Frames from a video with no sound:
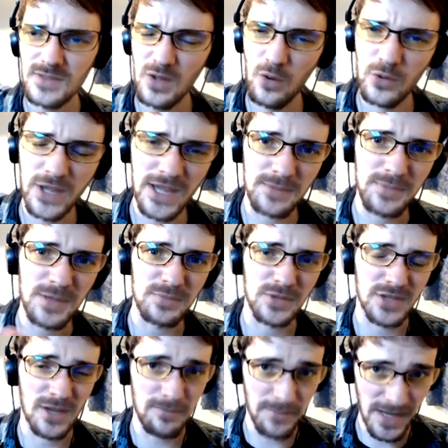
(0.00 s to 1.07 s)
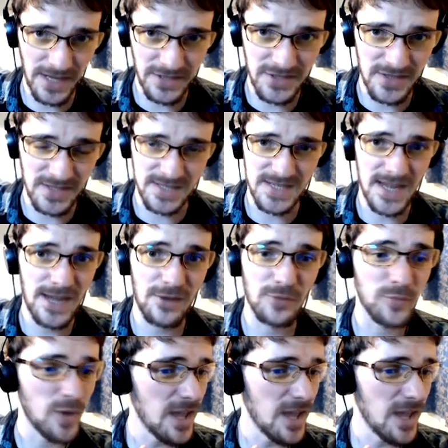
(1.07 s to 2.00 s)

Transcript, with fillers: or getting people to come back to the town.